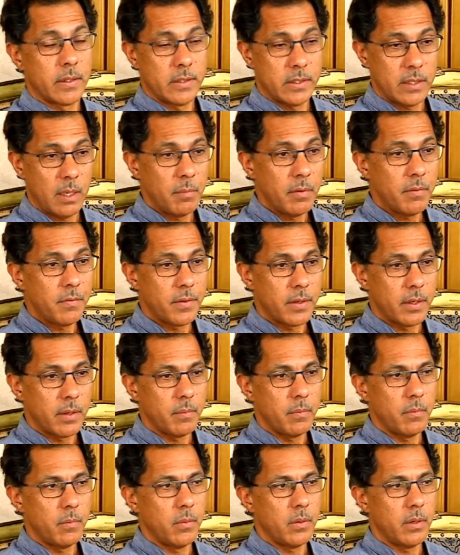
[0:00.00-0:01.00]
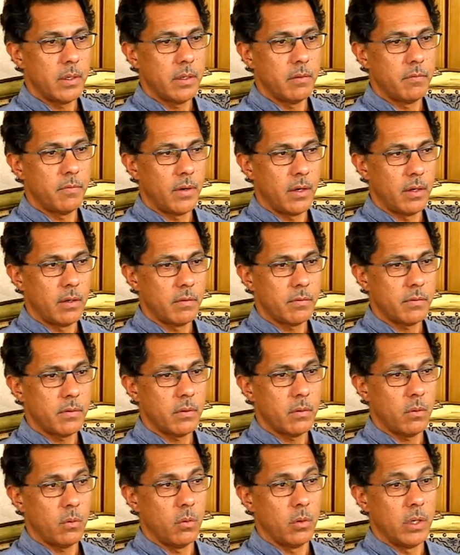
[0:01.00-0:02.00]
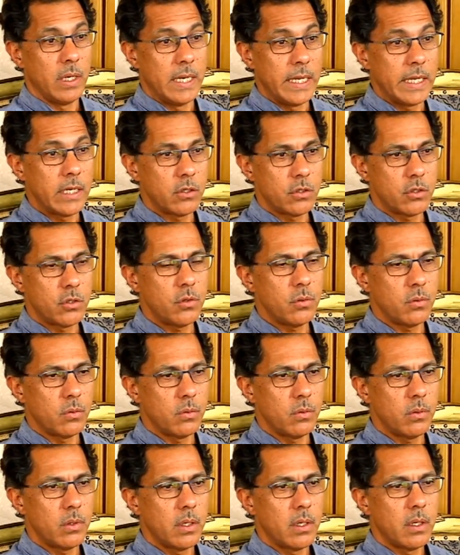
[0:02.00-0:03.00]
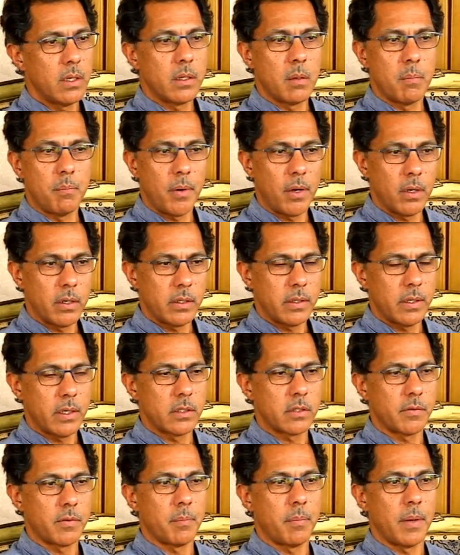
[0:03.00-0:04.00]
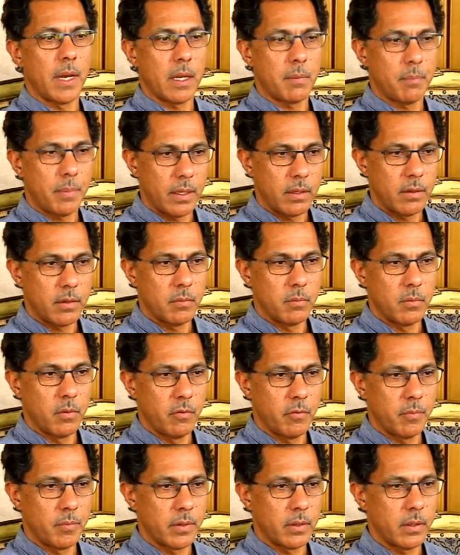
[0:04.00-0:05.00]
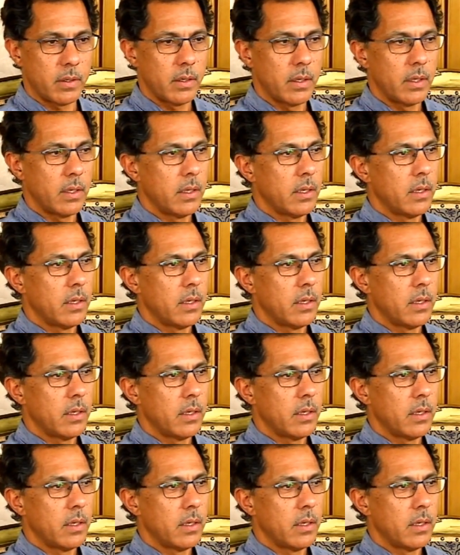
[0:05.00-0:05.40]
some of them were involved or linked to the politics of the Black Panther movement.